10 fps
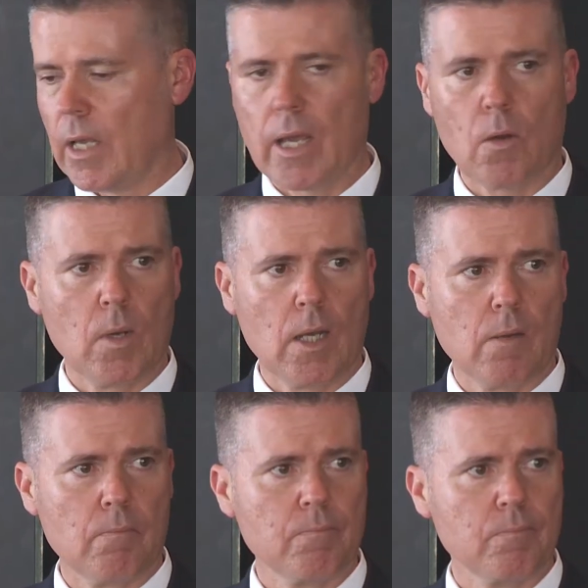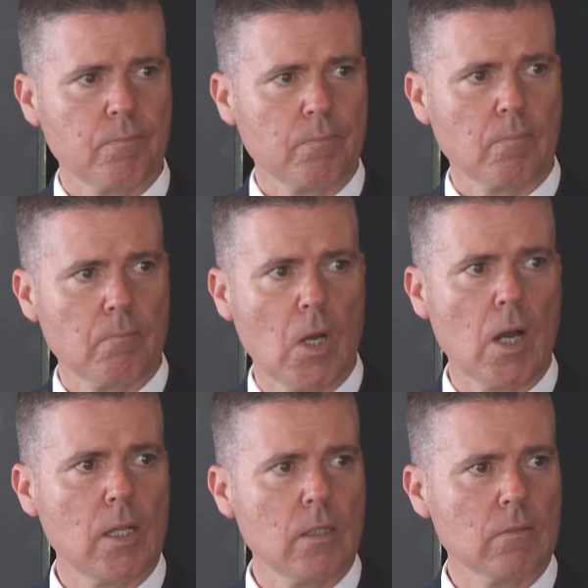Our
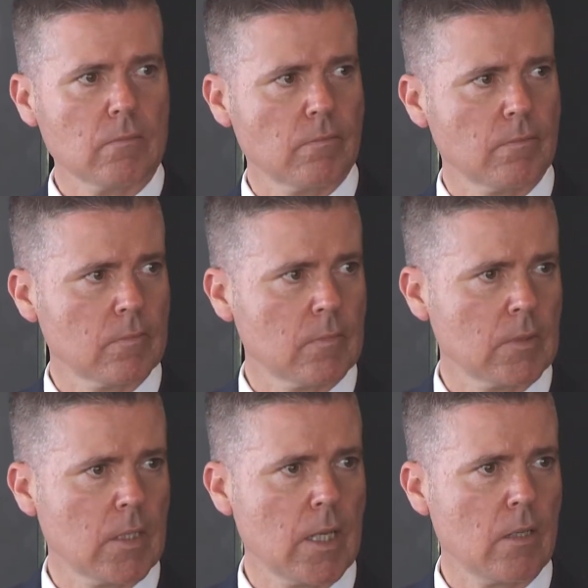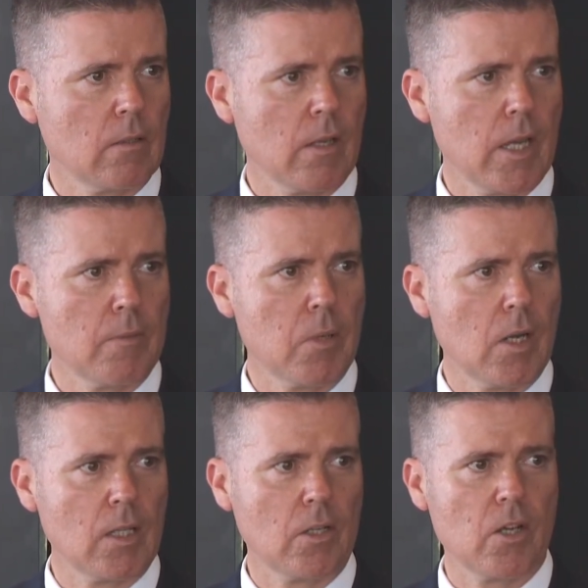pilot, our head
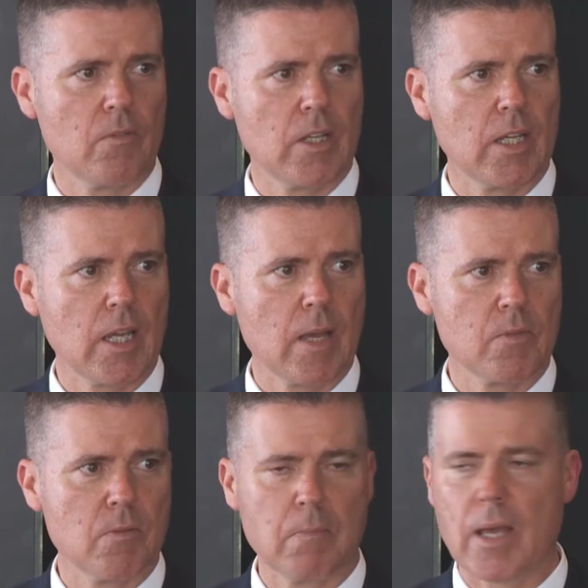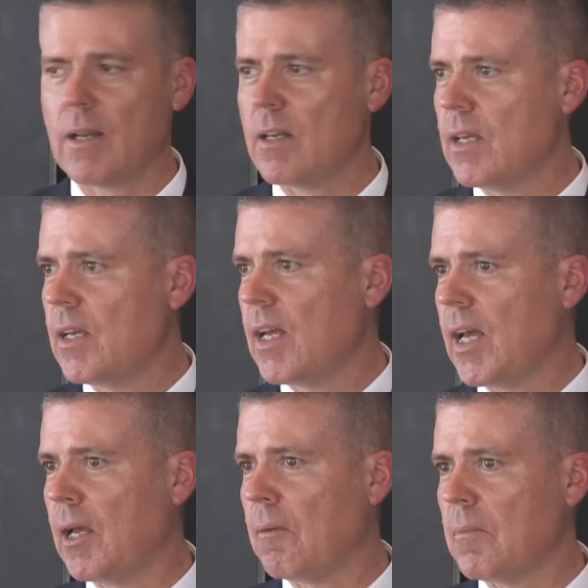pilot over there, Captain Matt,
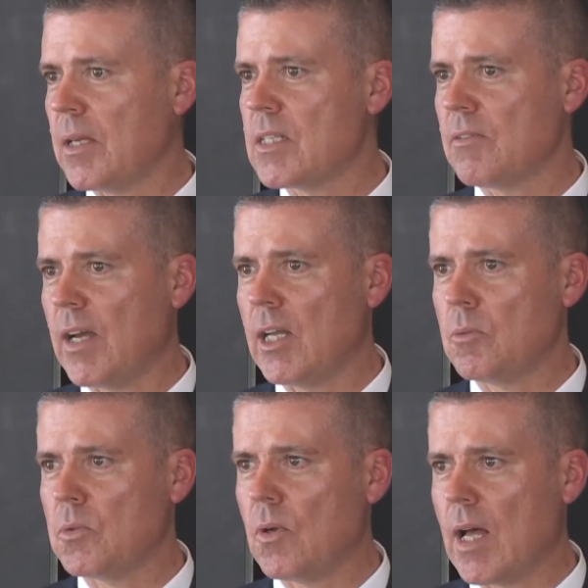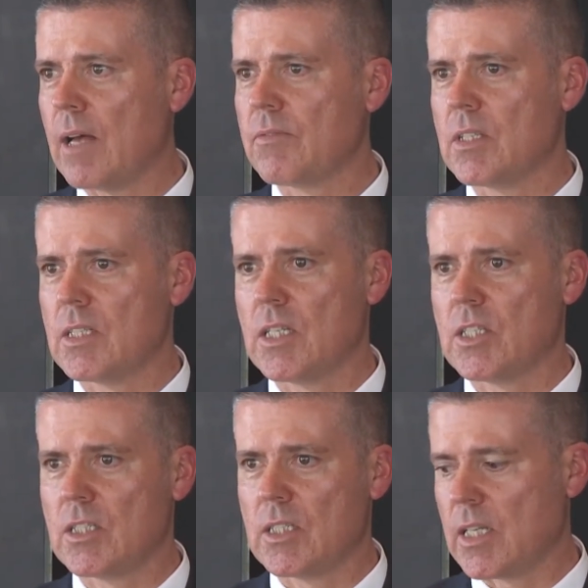is available after the
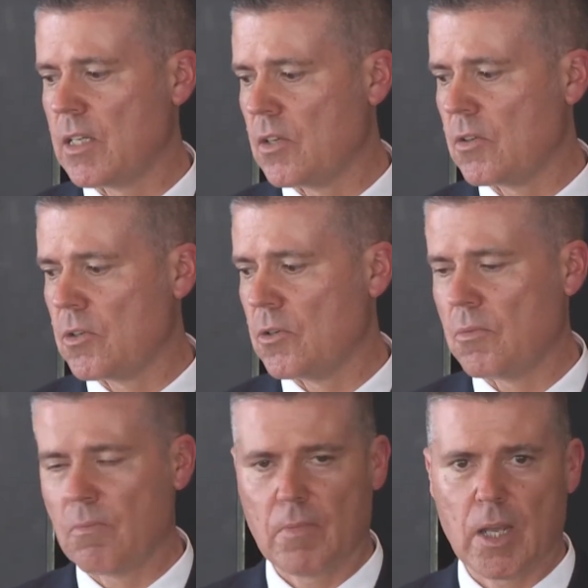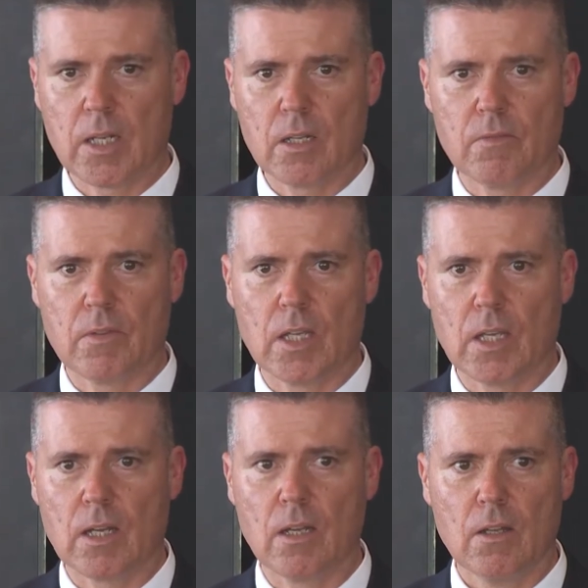session to take you through any of
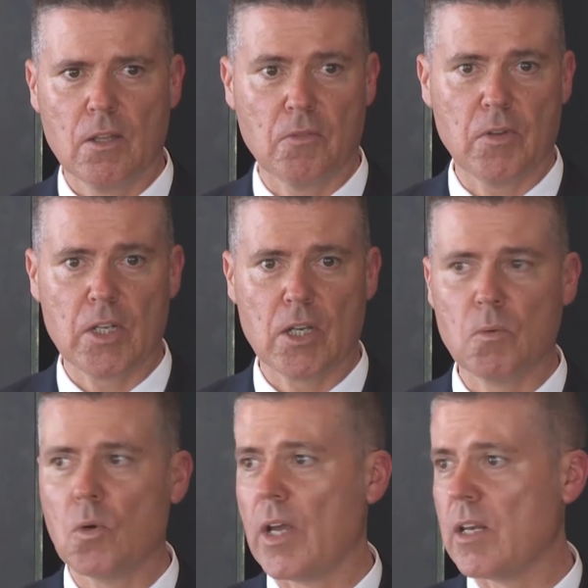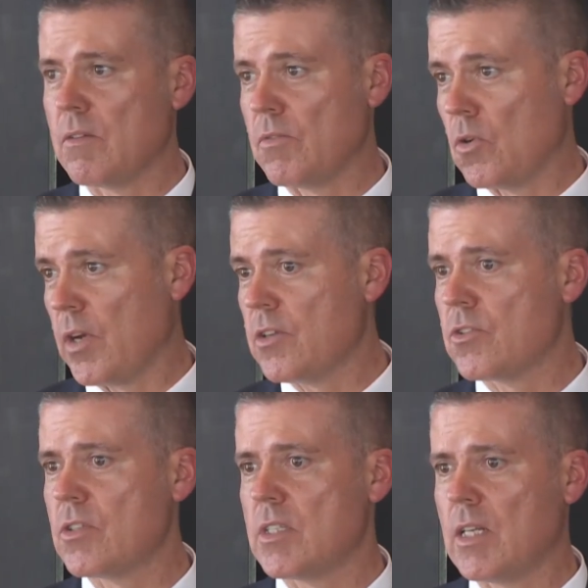the video or any of your
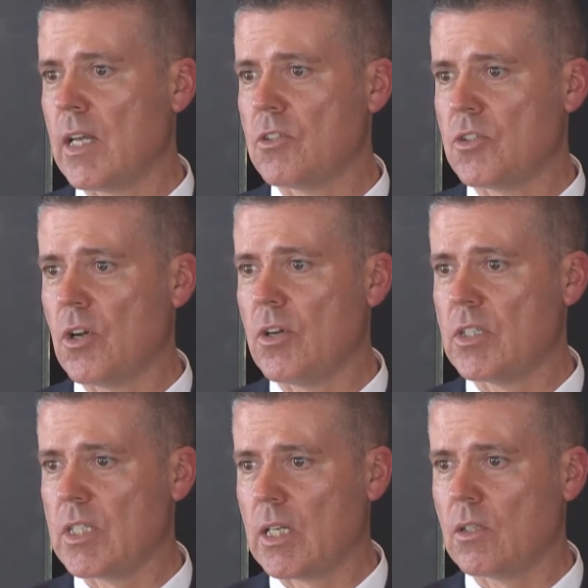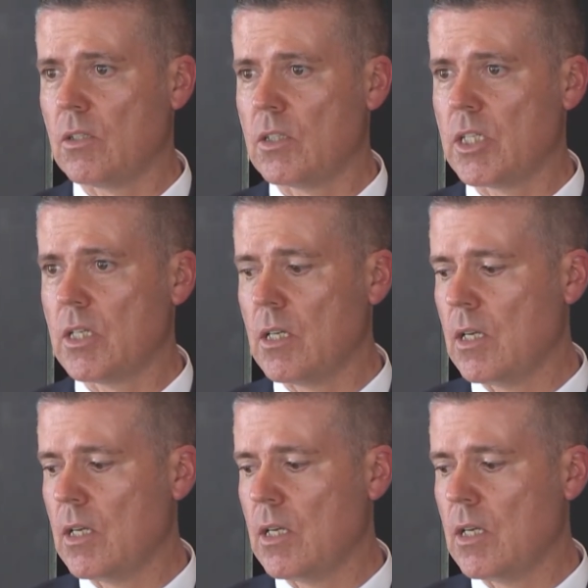interest in our drone and technology.